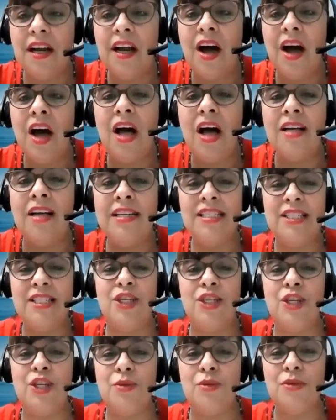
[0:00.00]
God
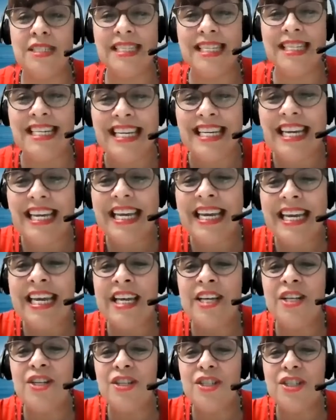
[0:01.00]
is using
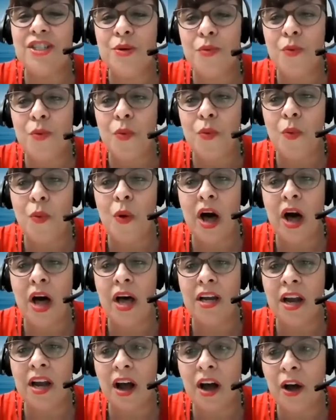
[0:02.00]
each
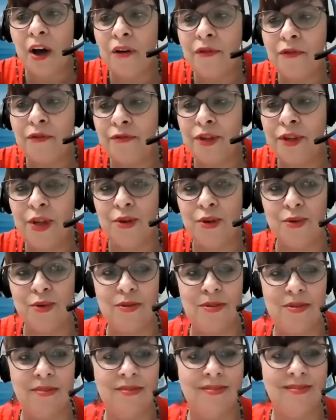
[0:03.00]
one of you